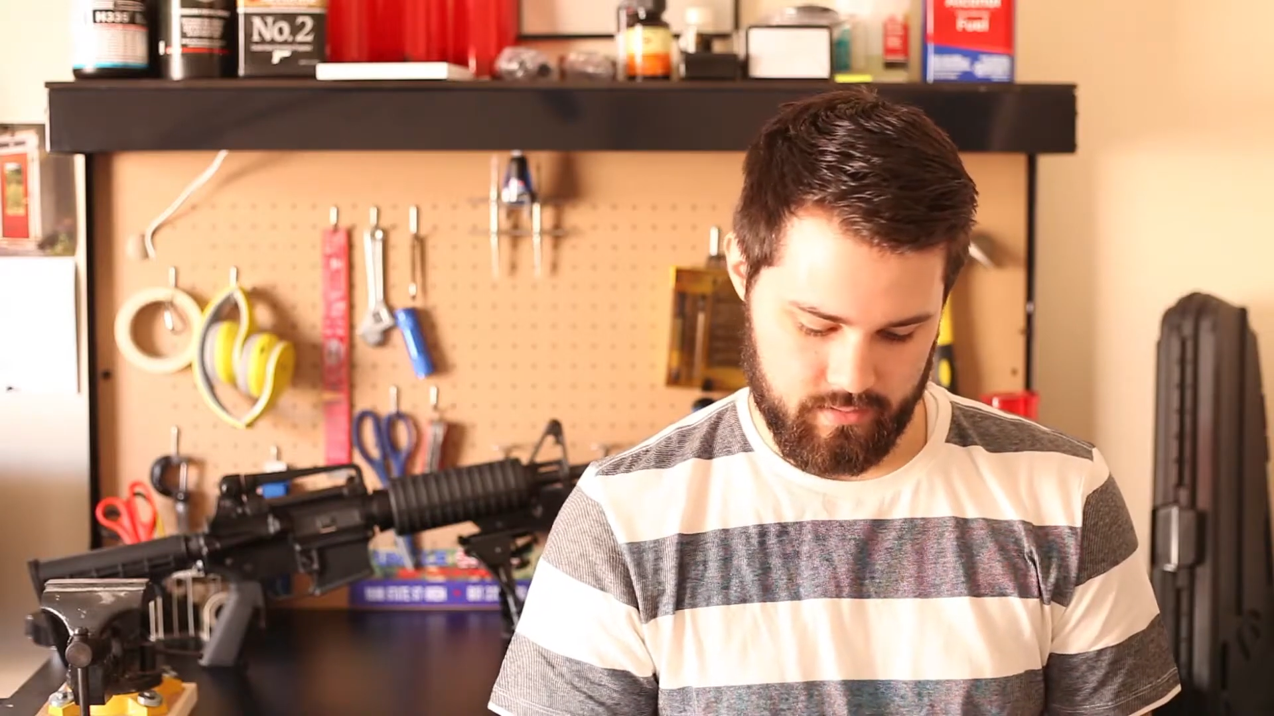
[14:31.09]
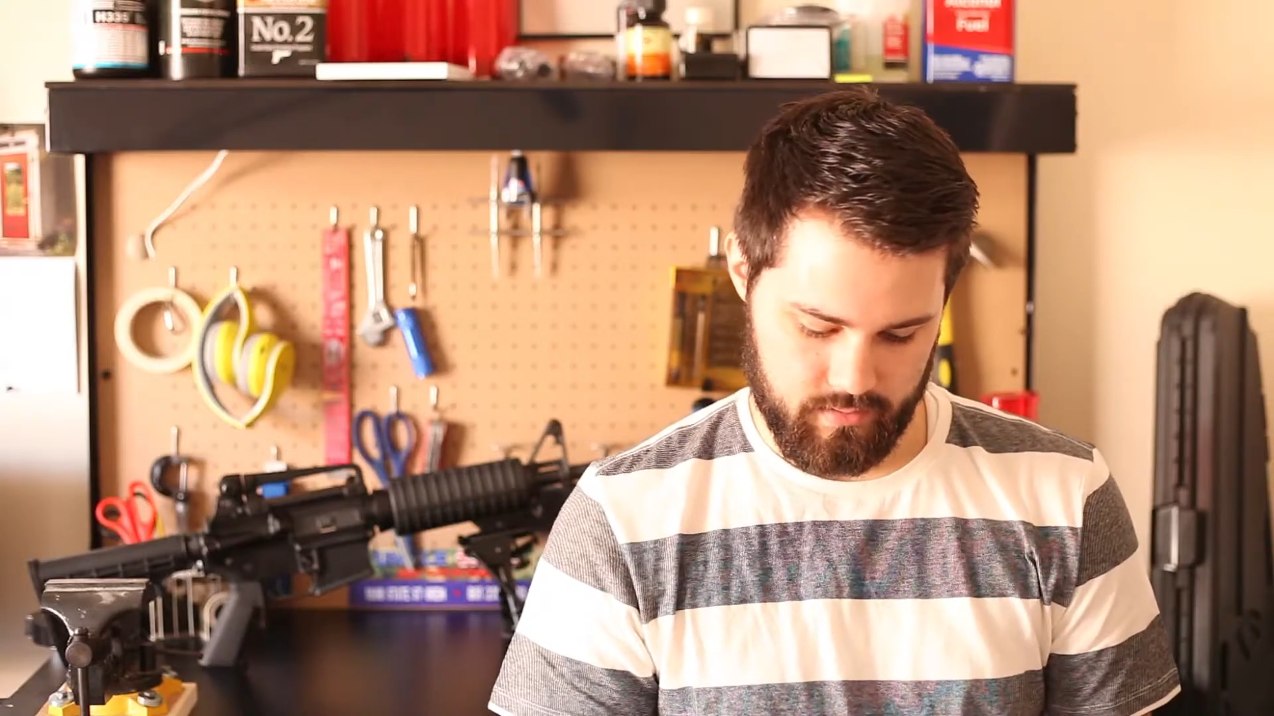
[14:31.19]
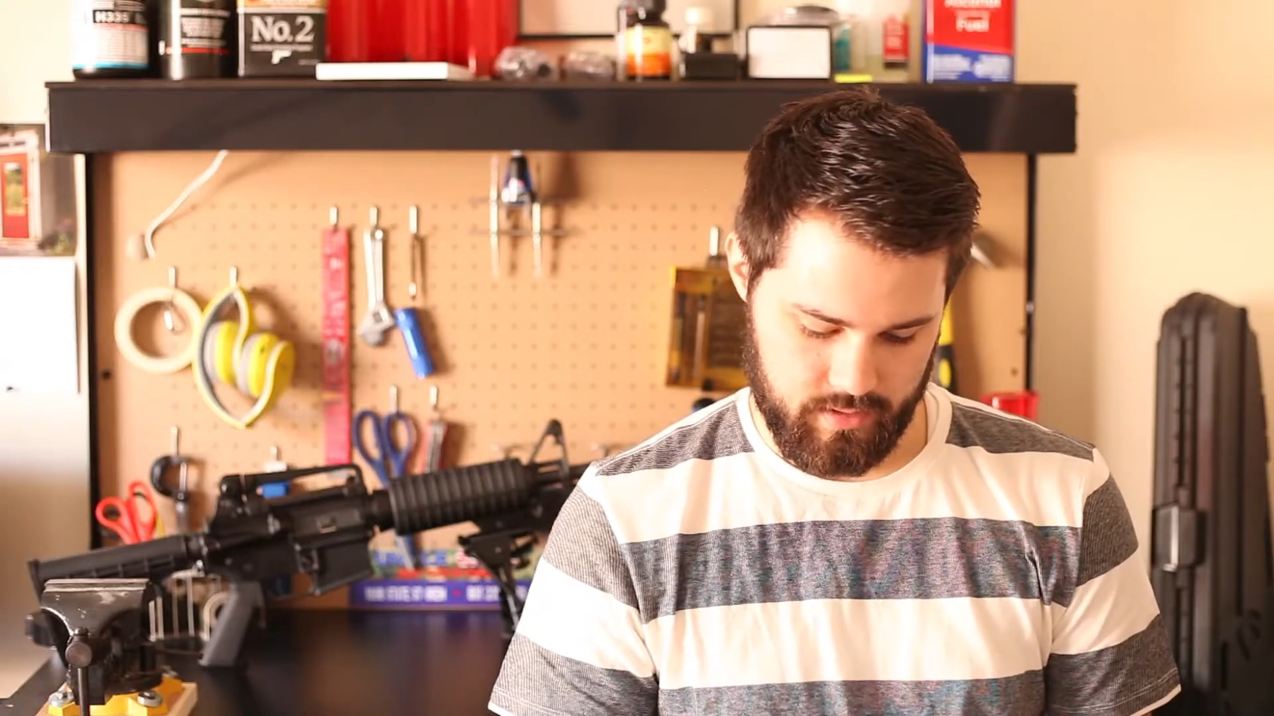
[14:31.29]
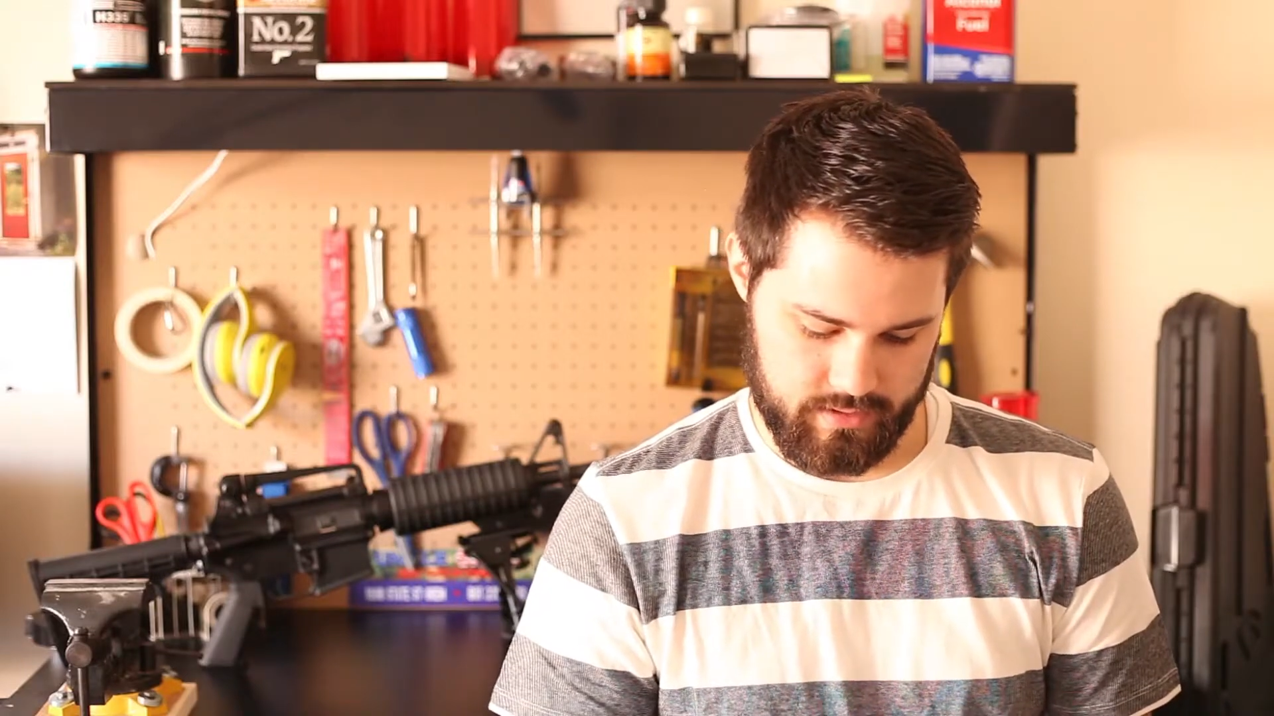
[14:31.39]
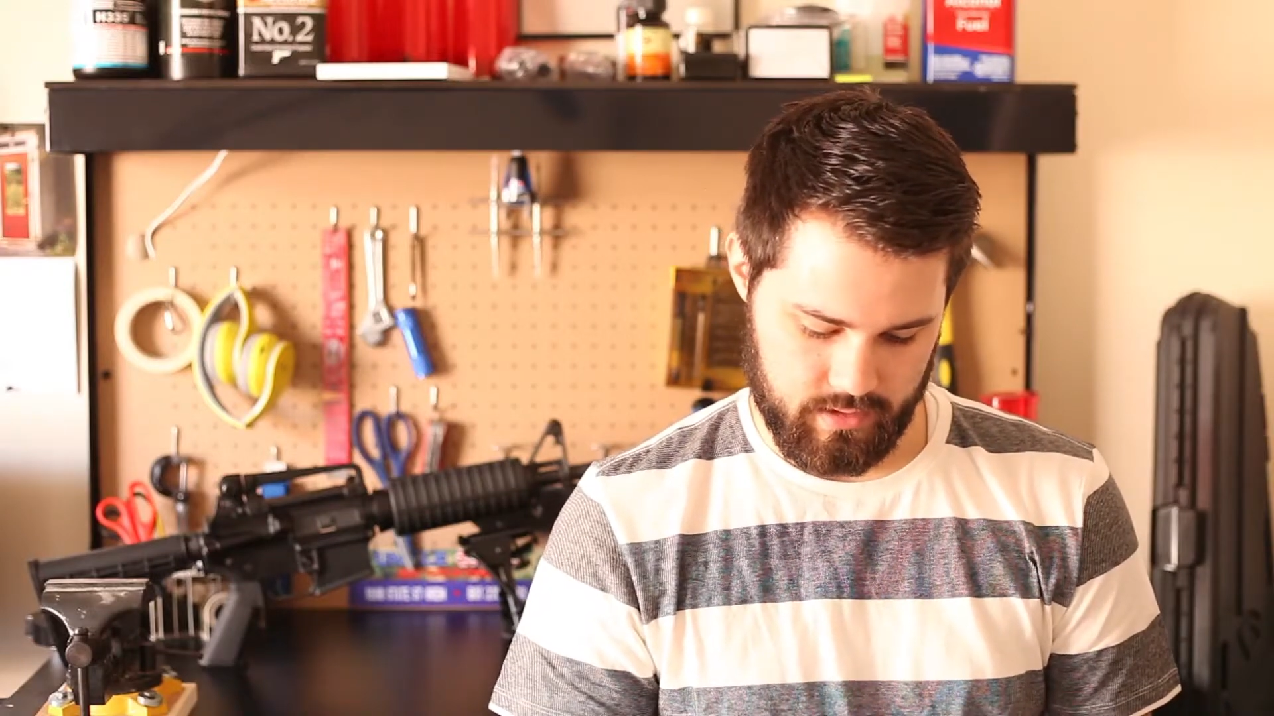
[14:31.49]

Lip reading: that's